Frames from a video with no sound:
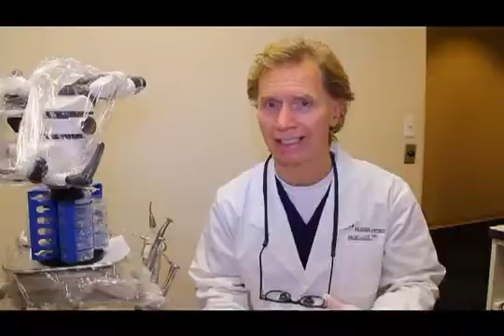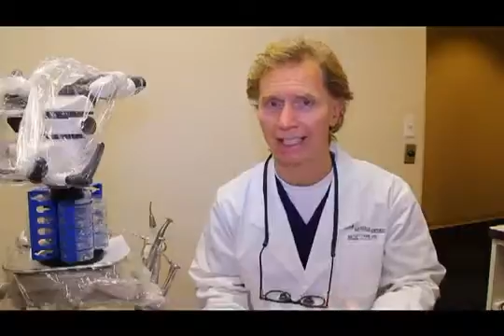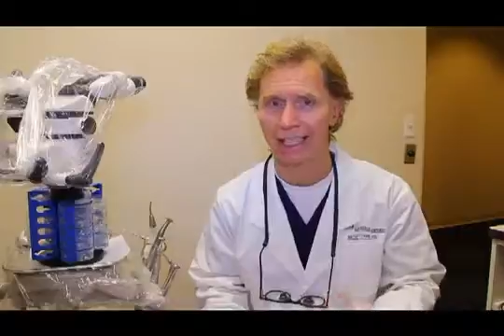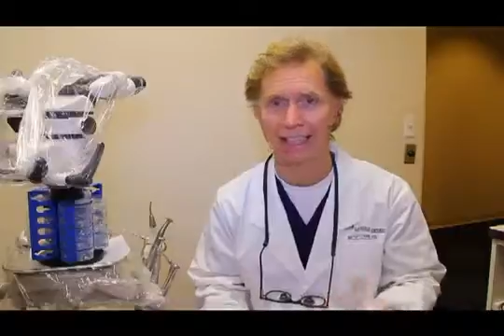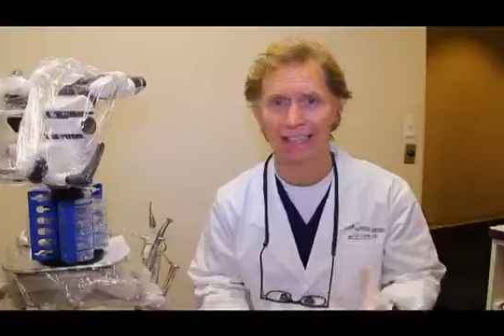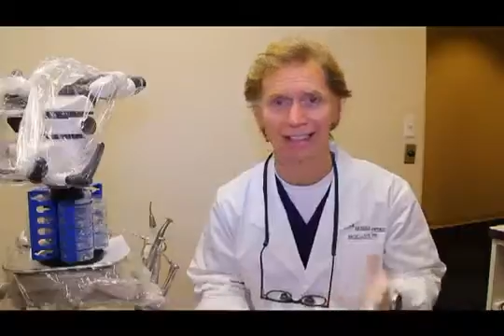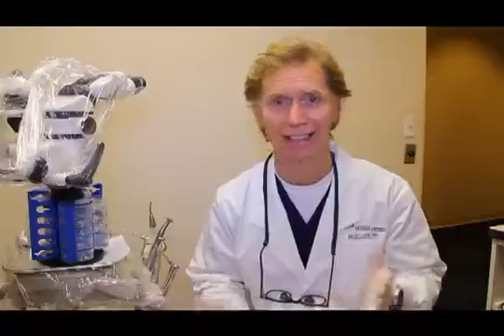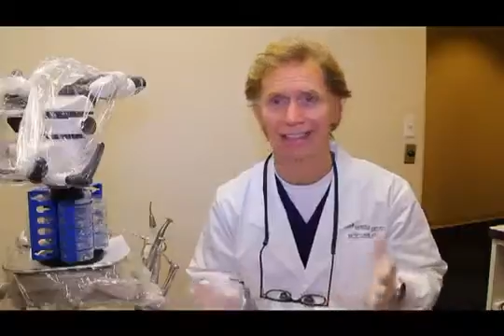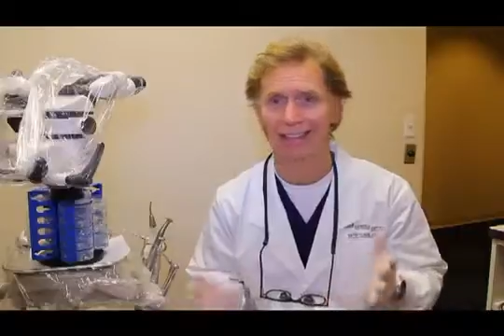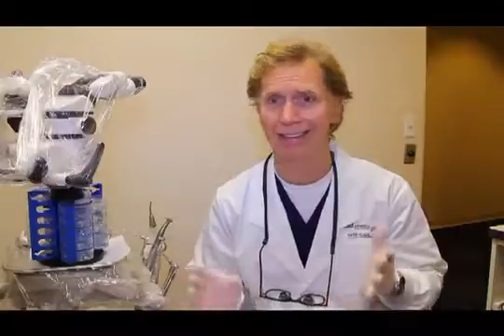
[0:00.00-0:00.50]
is
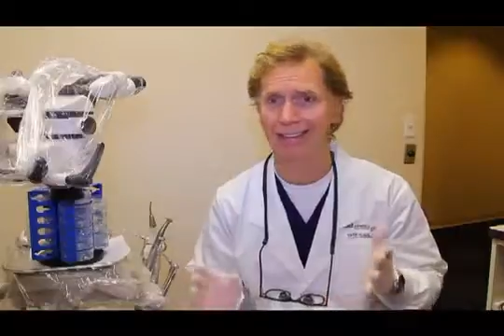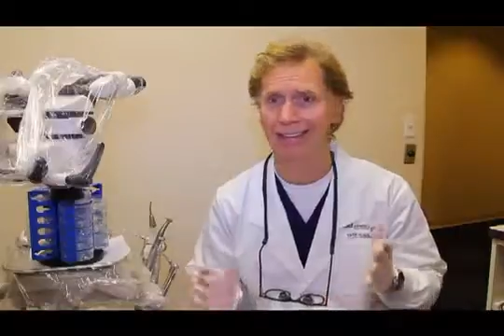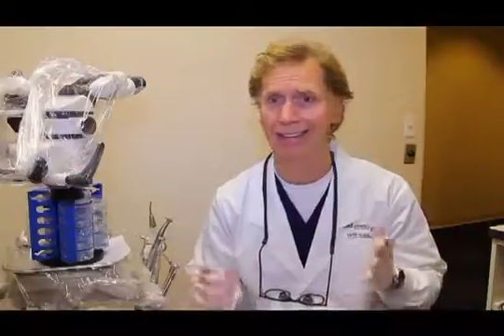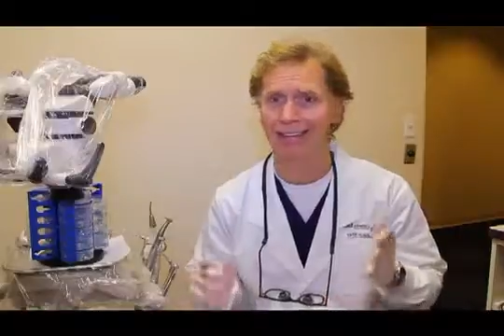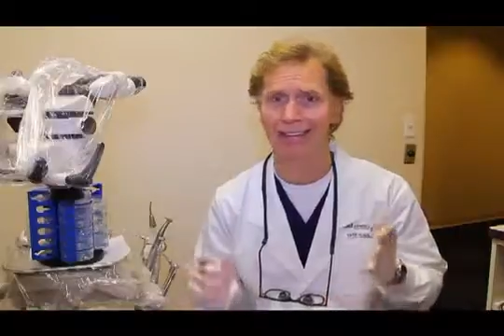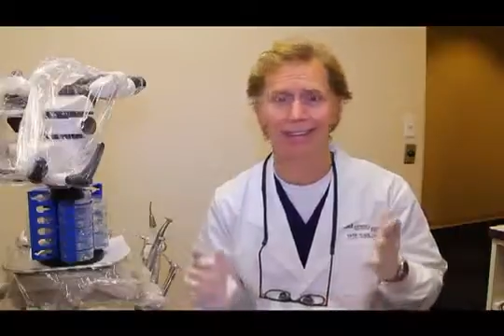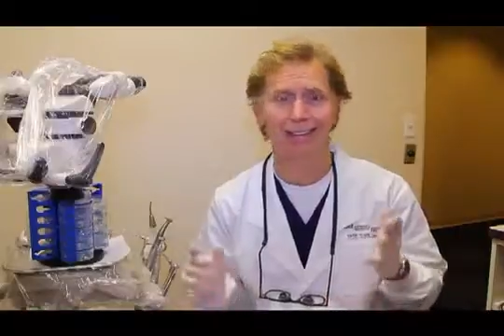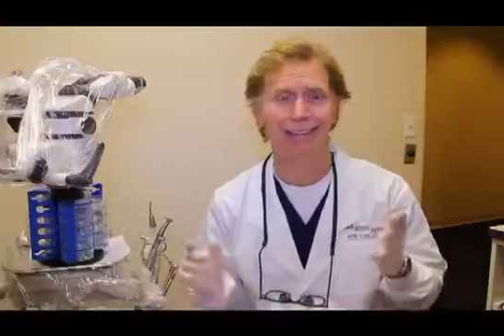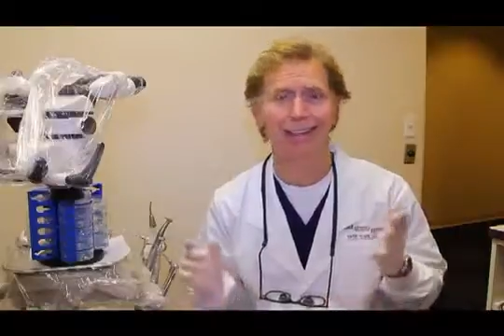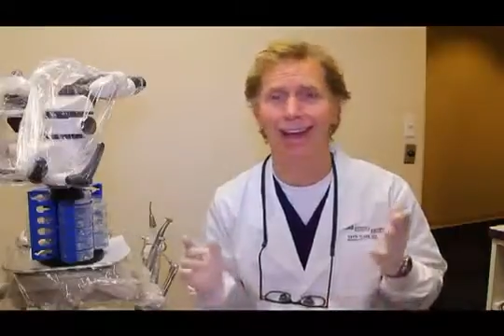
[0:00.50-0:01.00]
that
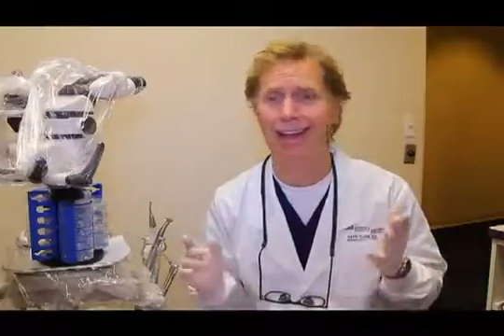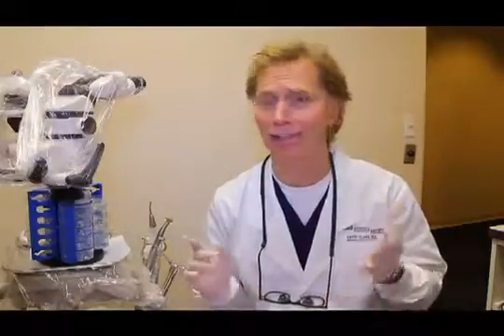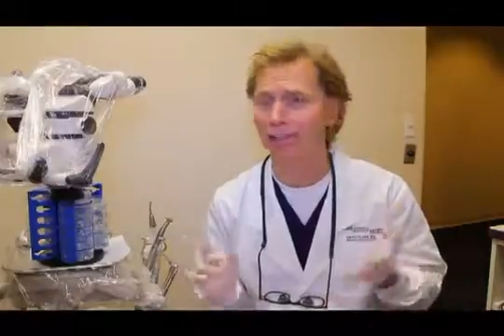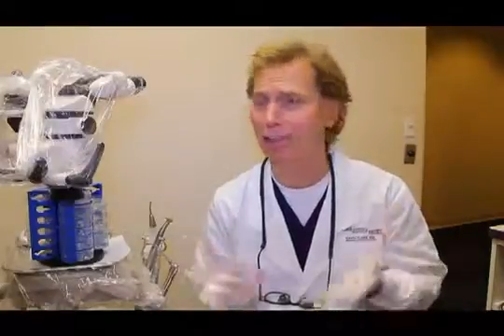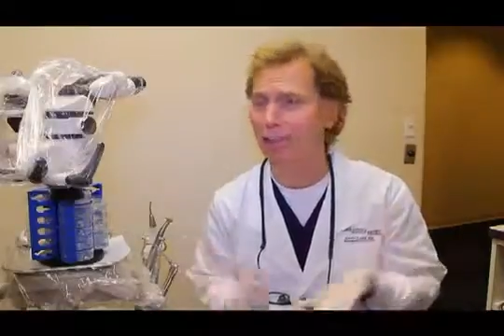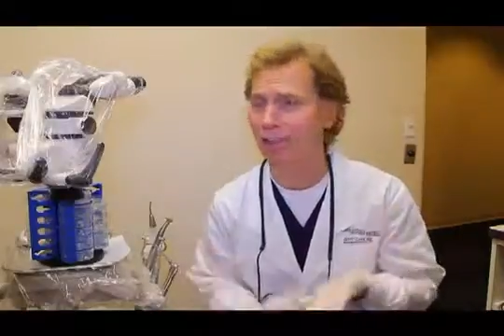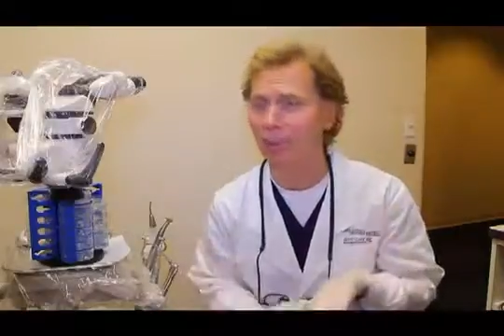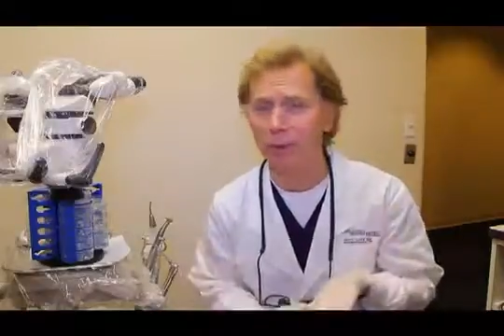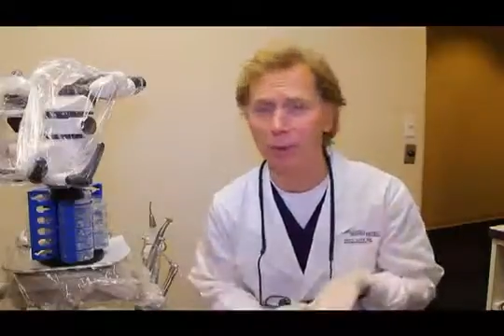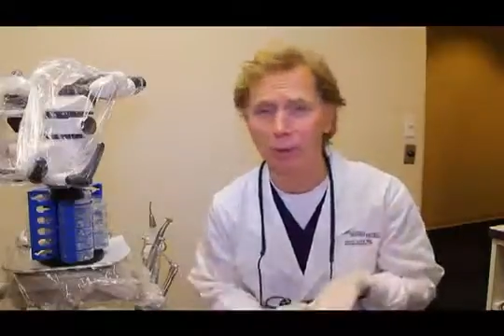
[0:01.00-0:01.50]
it's
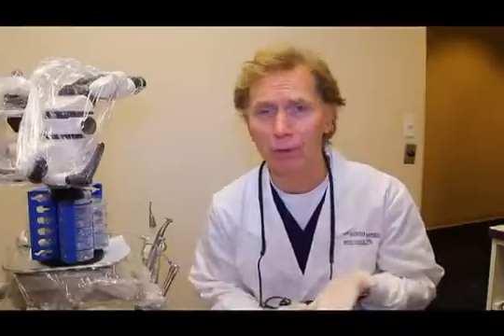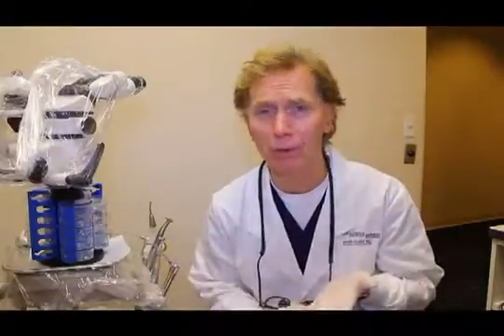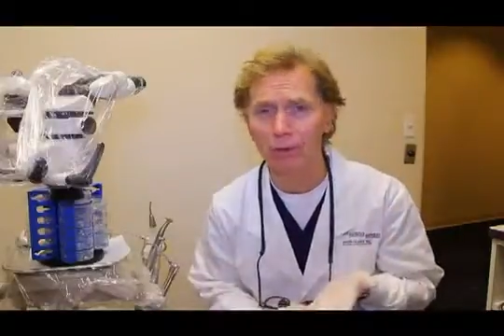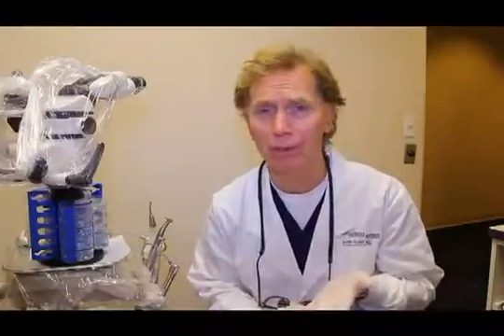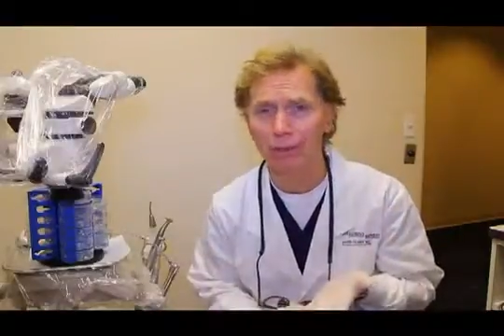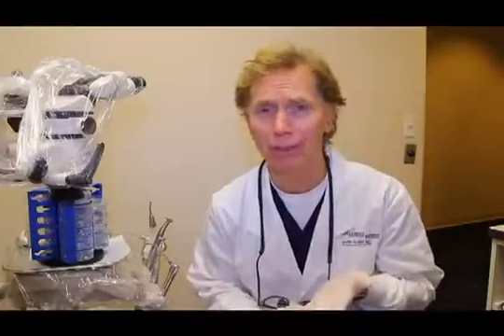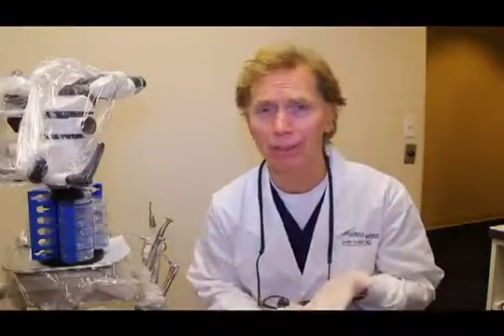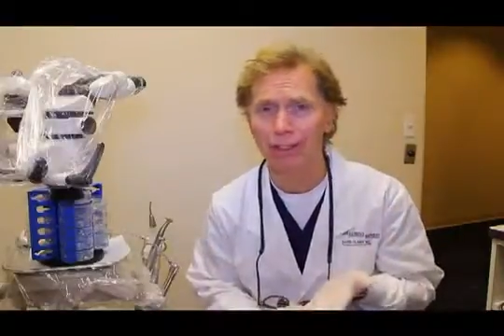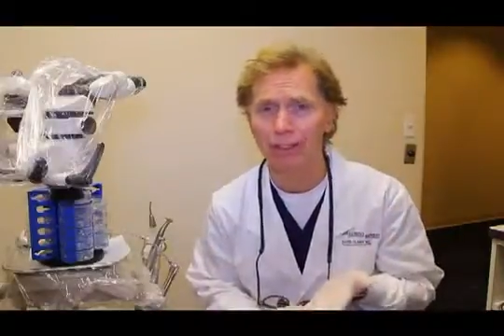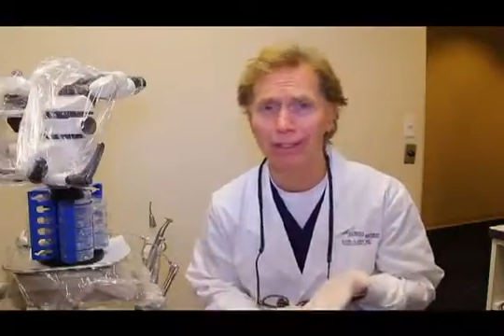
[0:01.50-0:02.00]
not smooth